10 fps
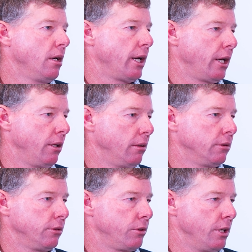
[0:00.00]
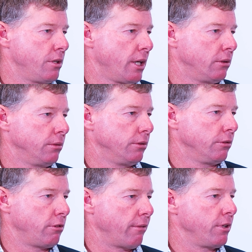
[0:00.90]
a detailed
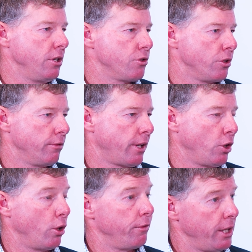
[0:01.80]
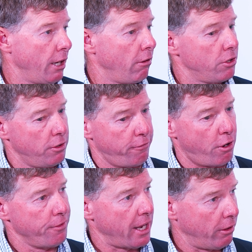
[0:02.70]
gravity survey over the area to
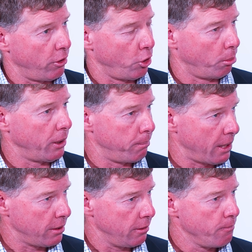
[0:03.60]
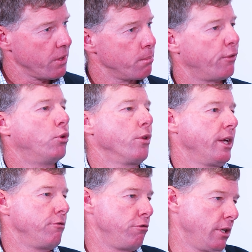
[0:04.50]
define that anomaly better before
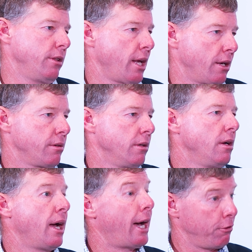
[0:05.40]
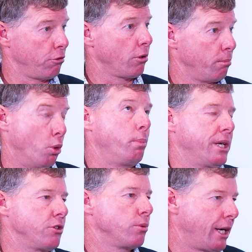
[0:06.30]
then drilling that hard rock or
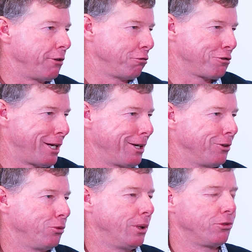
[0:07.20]
potential hard rock target as well.